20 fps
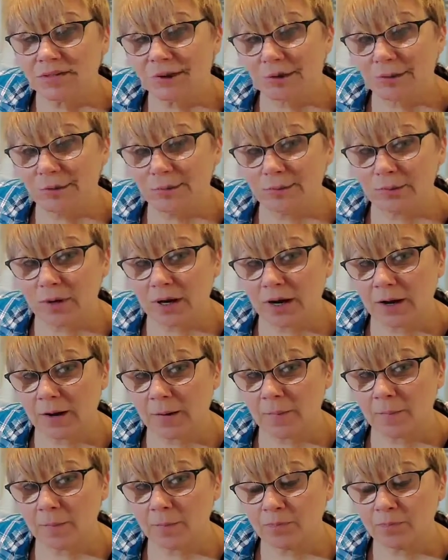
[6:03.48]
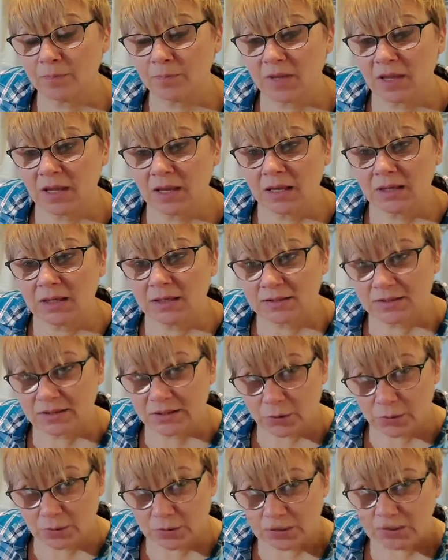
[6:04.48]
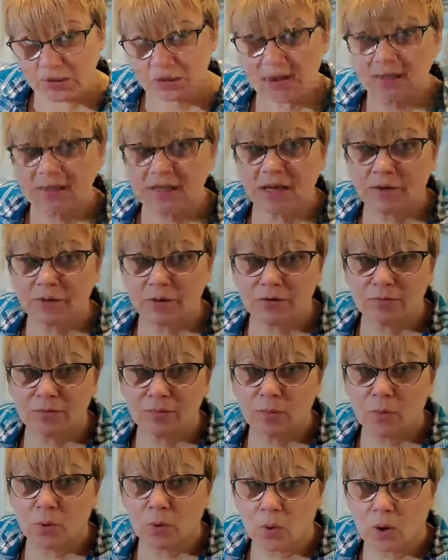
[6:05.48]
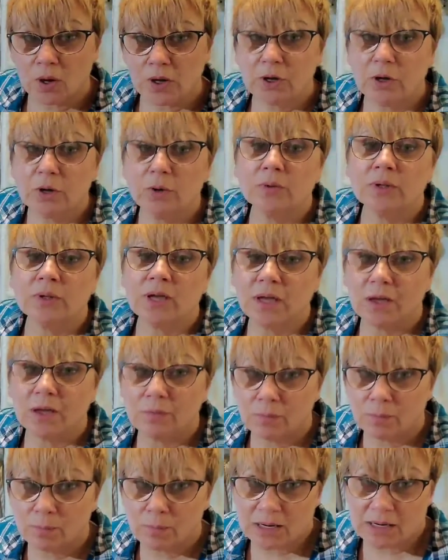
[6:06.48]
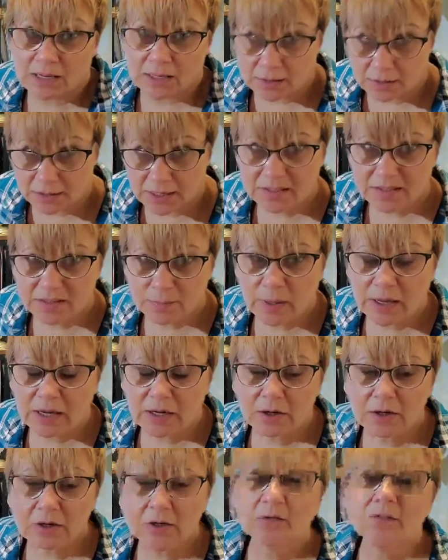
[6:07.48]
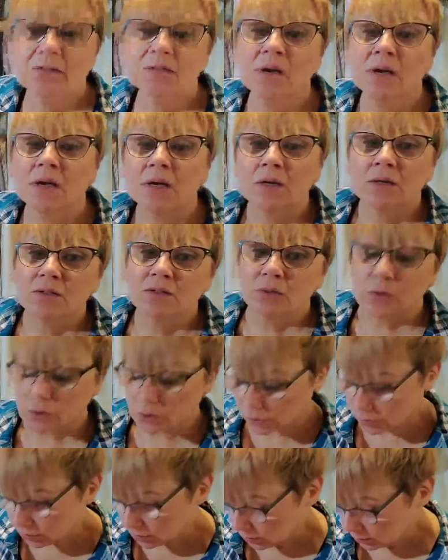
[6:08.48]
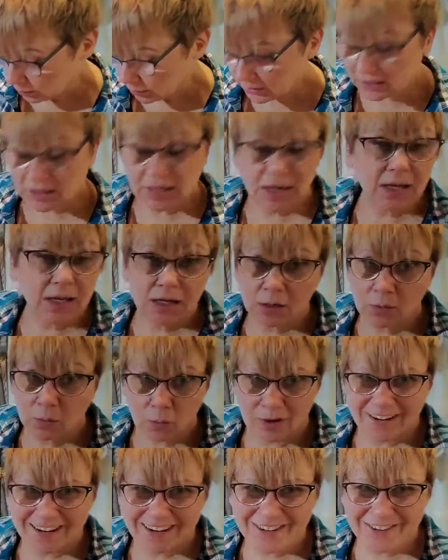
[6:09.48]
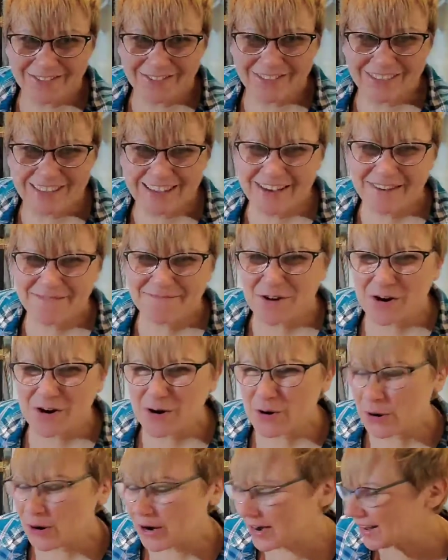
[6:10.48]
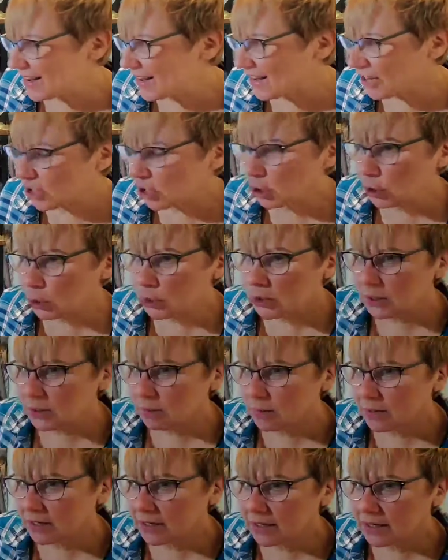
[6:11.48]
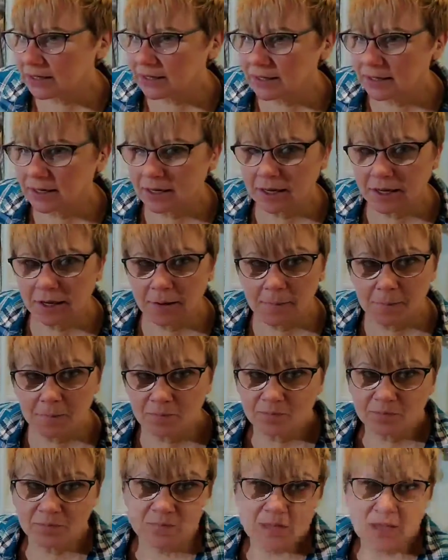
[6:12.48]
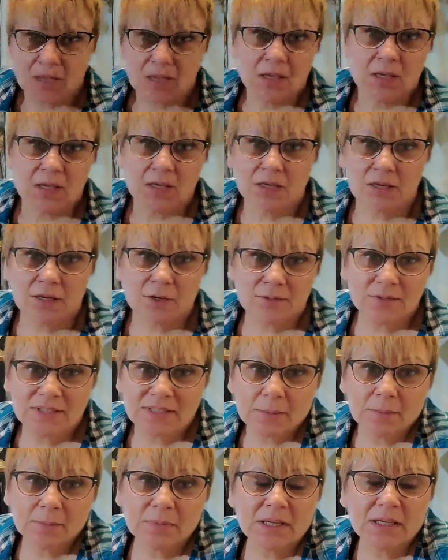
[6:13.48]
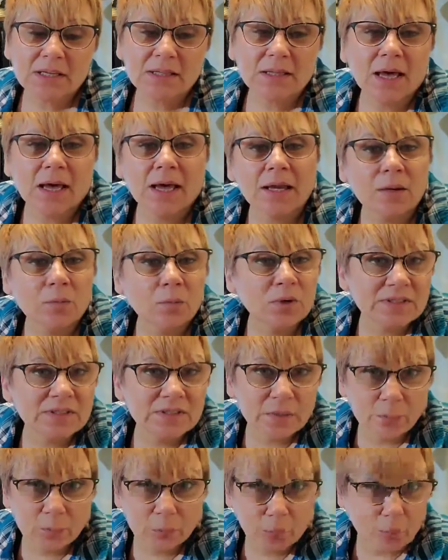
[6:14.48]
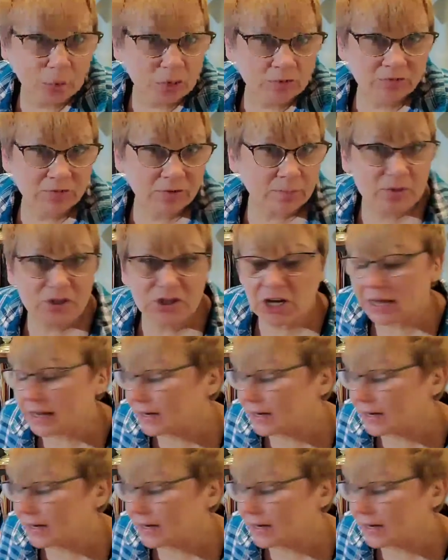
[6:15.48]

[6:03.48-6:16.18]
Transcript: So, so in the town of Murano, they have many glass makers. So it could be any one of them, or it could be, you know, something that was imported